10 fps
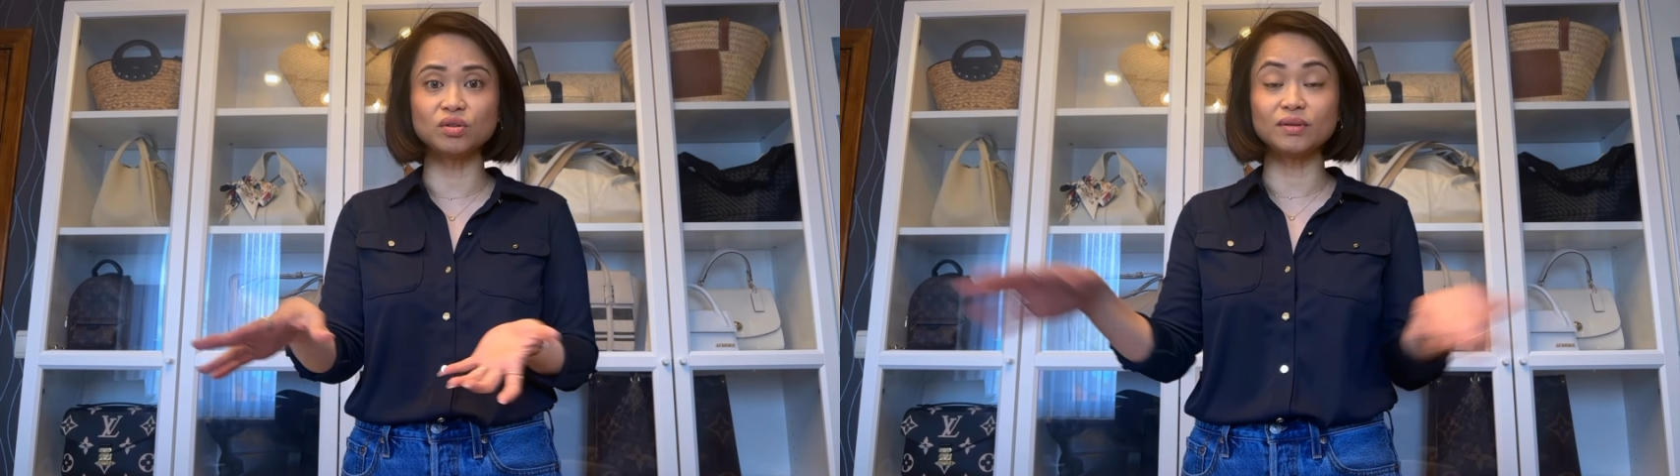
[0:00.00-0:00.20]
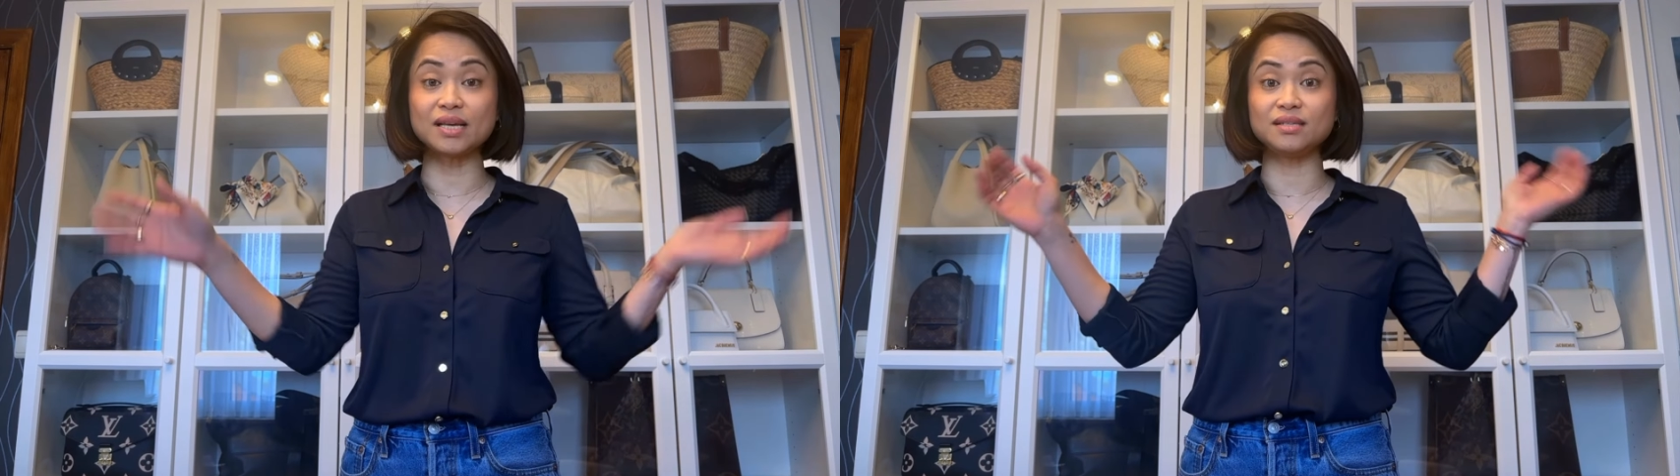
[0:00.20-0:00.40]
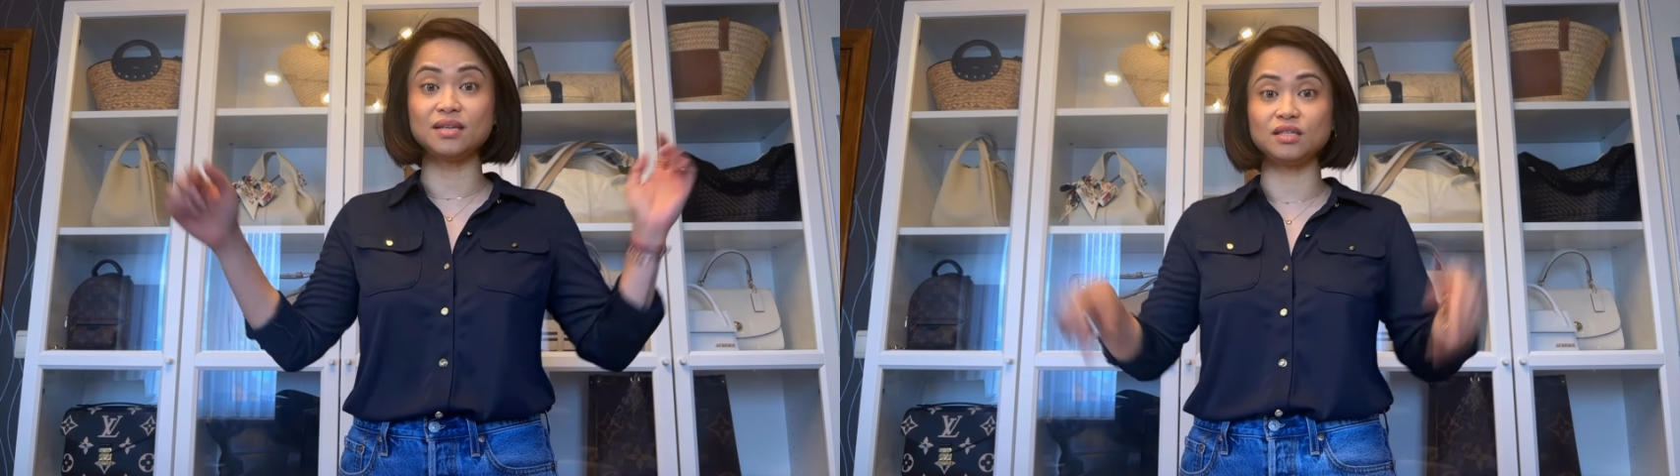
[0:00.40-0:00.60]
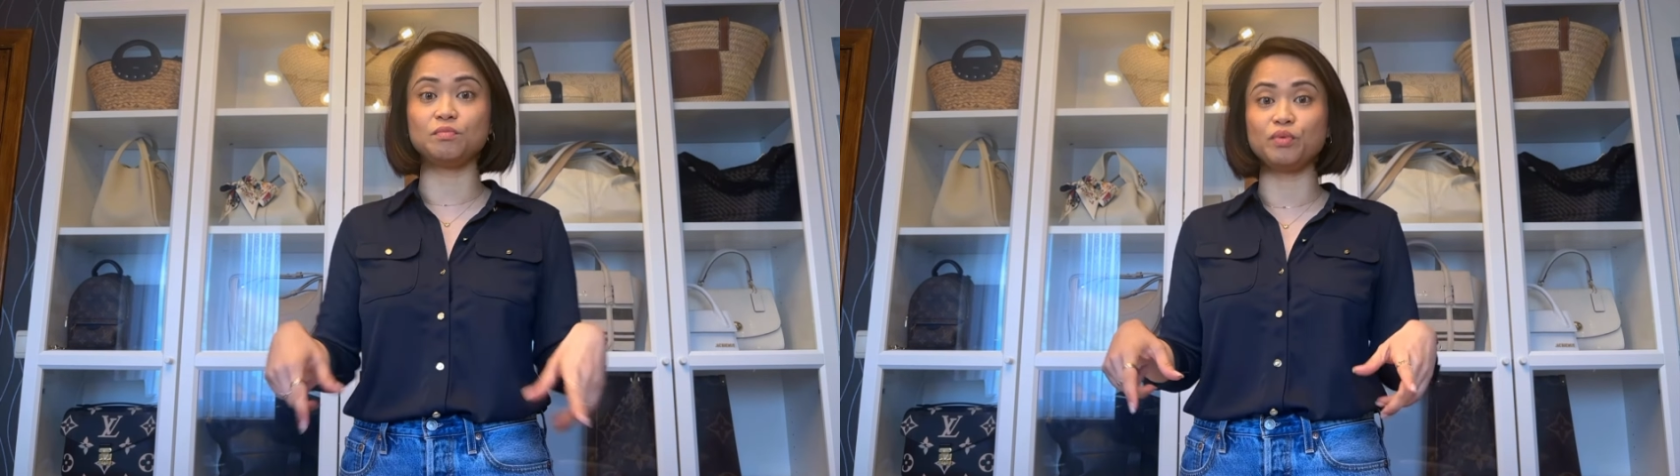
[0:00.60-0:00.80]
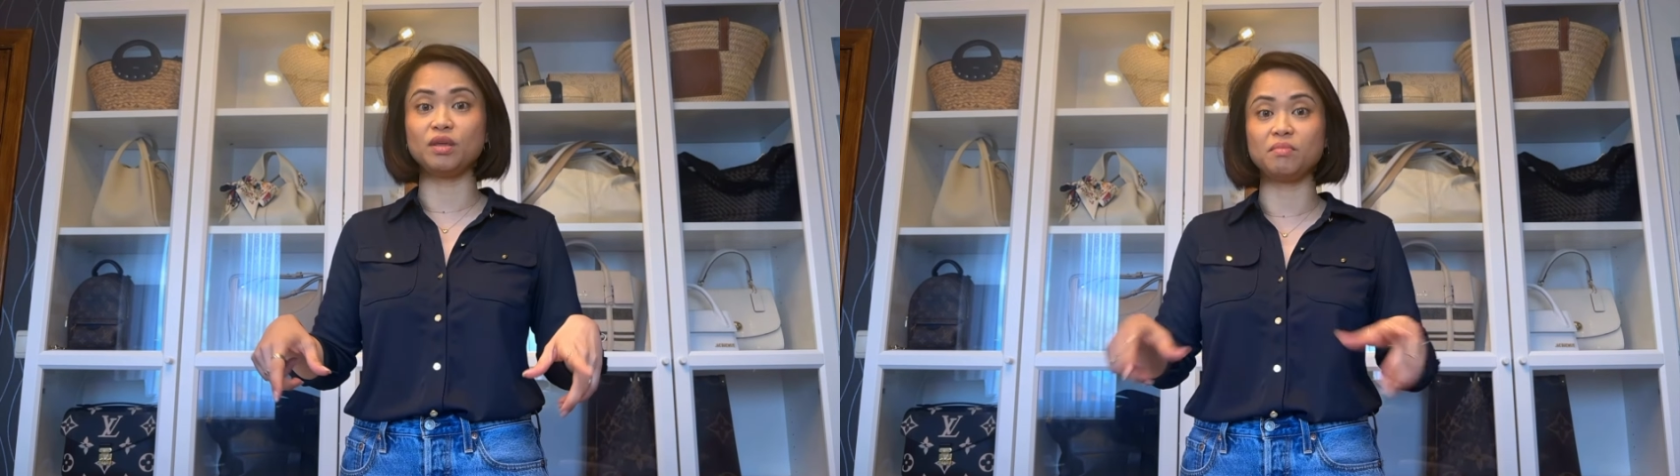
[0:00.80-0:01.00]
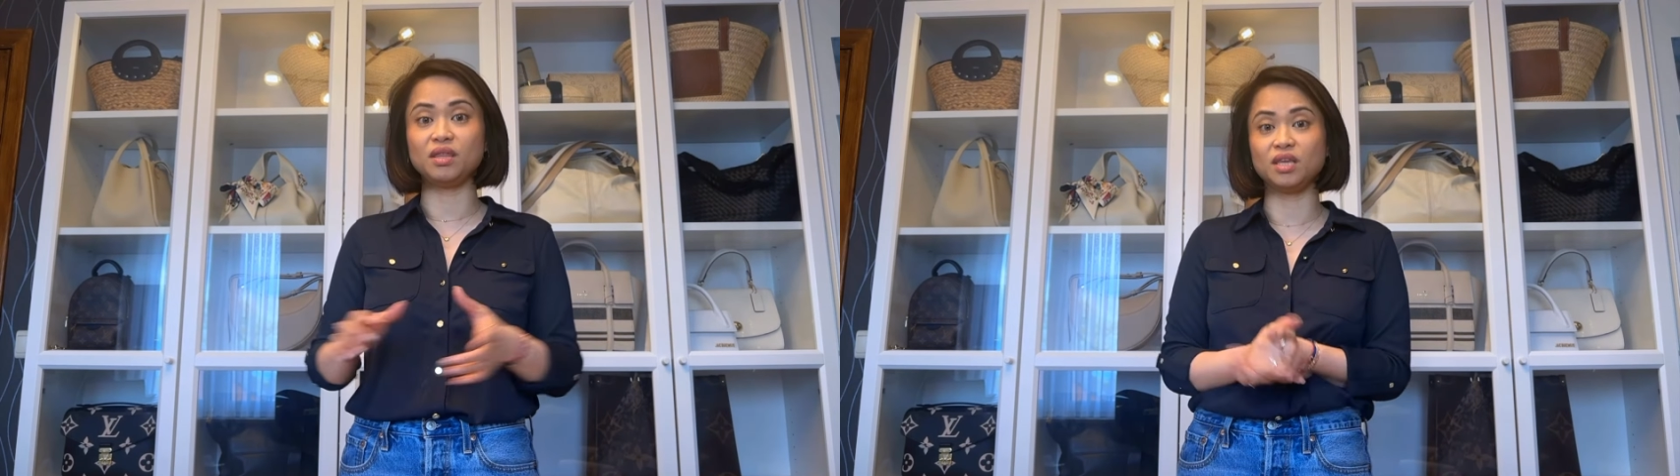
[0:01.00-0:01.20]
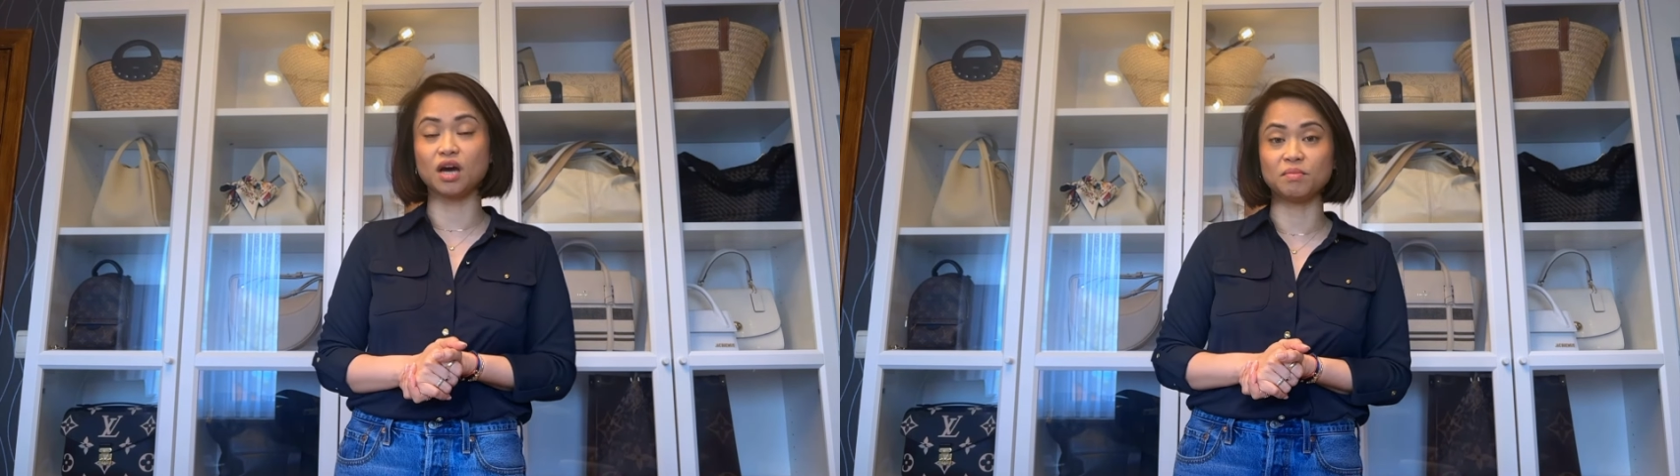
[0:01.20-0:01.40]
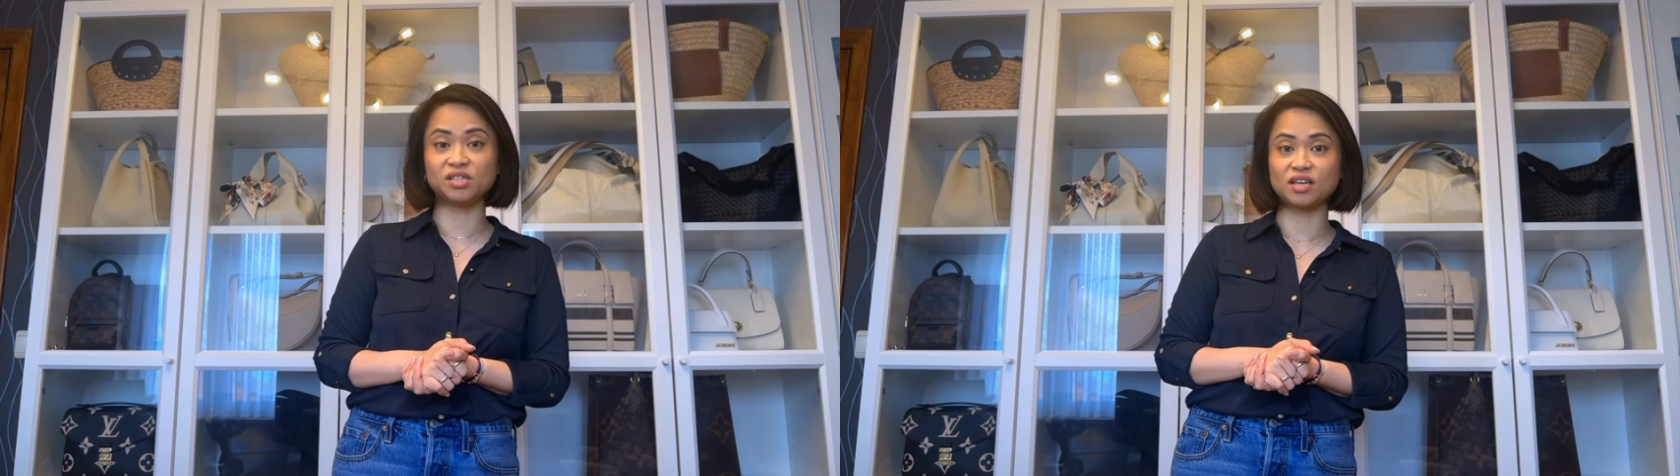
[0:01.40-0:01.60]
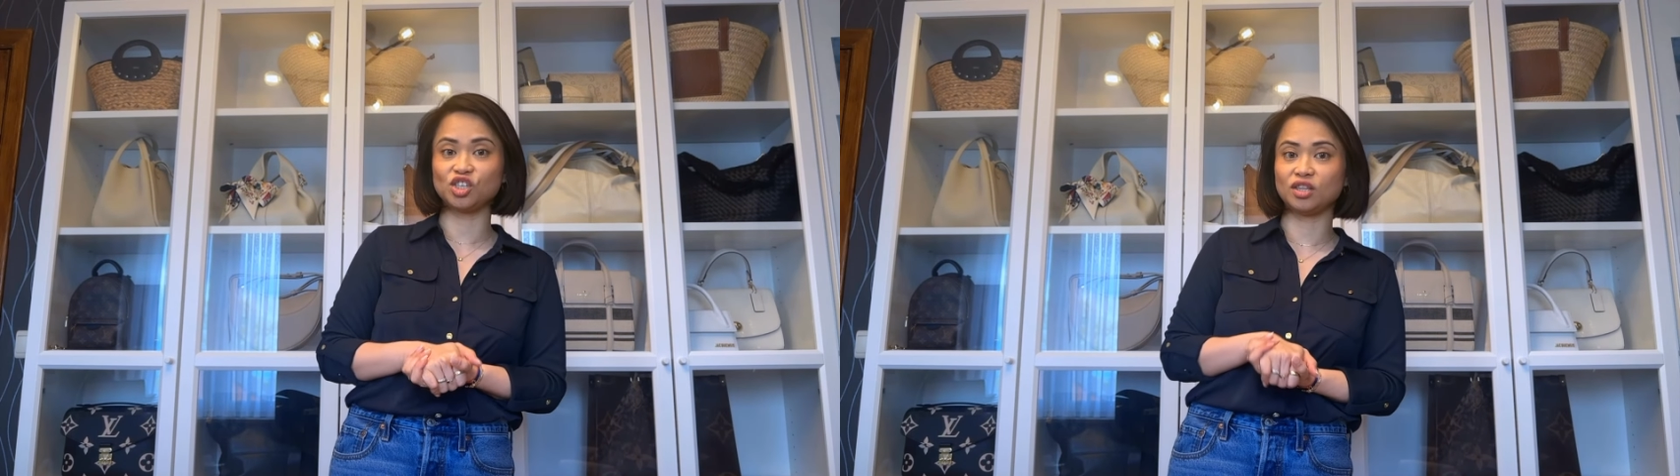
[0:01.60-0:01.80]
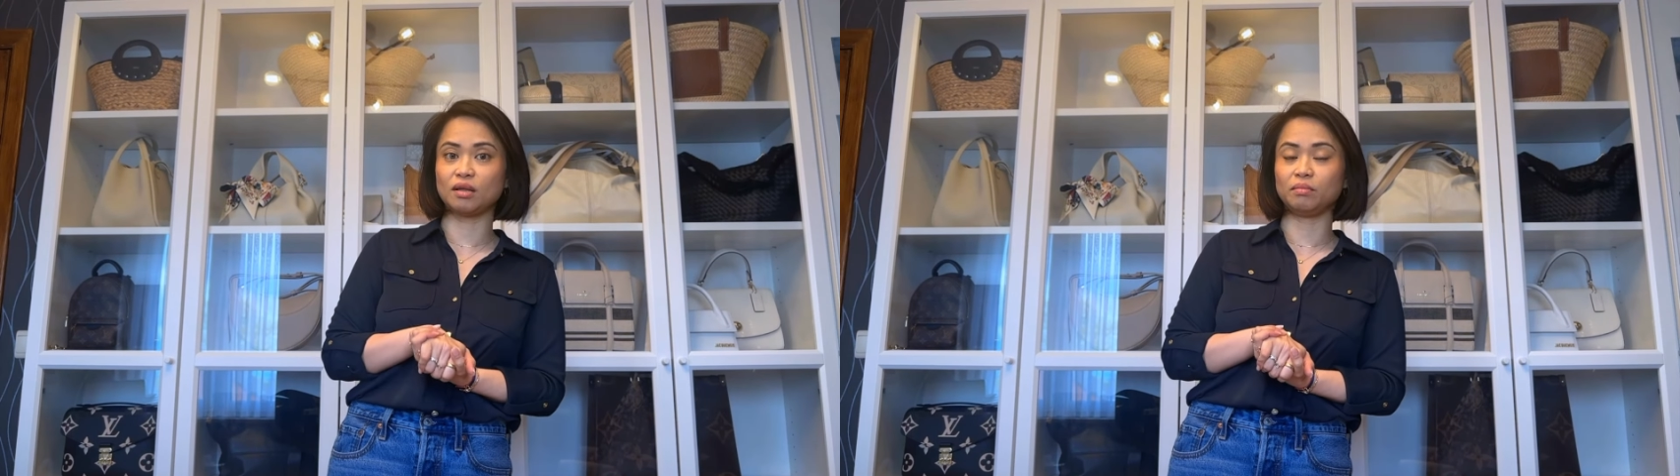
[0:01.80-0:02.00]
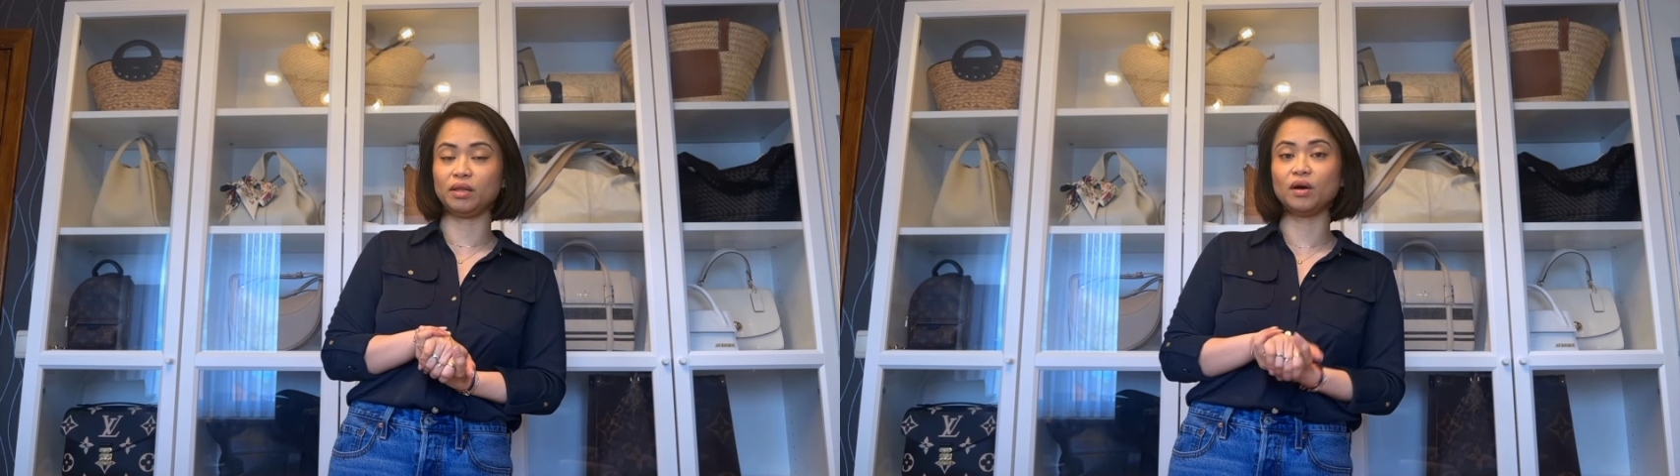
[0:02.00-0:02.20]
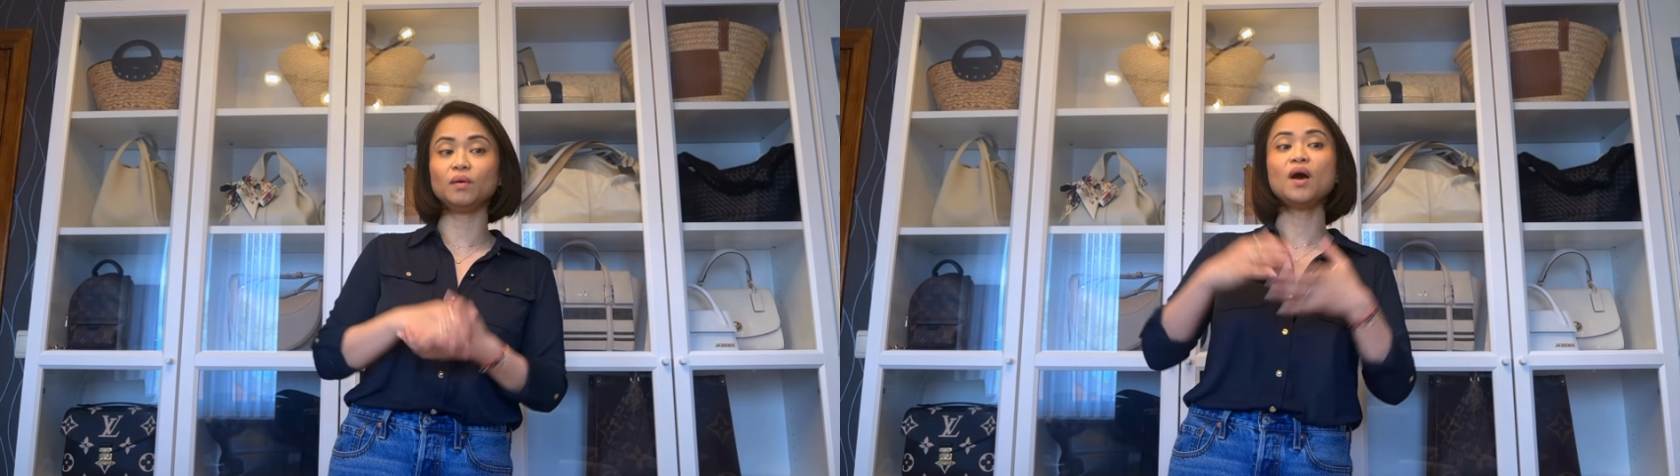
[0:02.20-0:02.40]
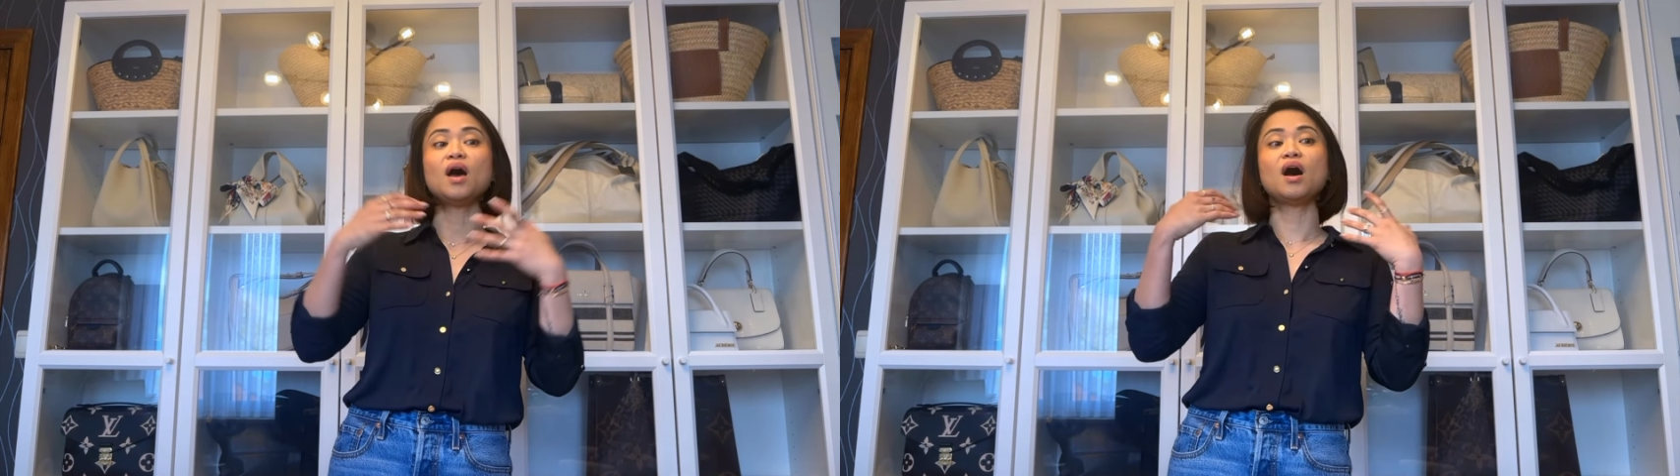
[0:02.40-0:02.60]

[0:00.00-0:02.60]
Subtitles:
don't hesitate to put them in the comment section down below.